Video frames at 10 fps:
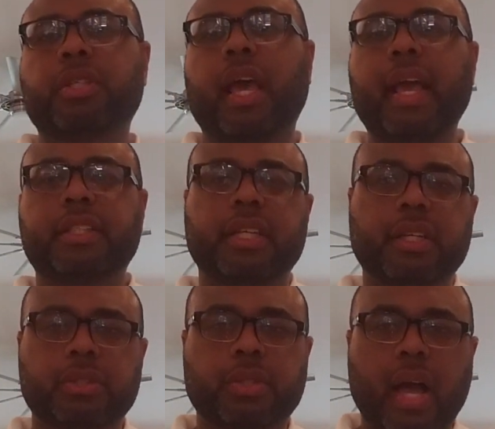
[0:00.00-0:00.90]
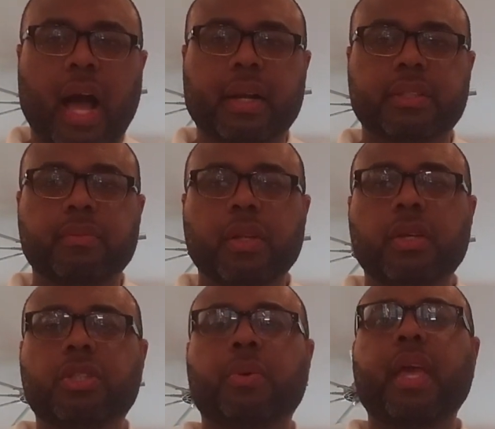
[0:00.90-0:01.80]
to
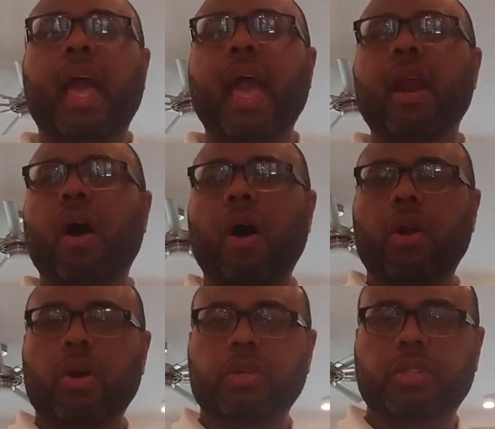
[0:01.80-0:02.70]
$1,800. So when you add all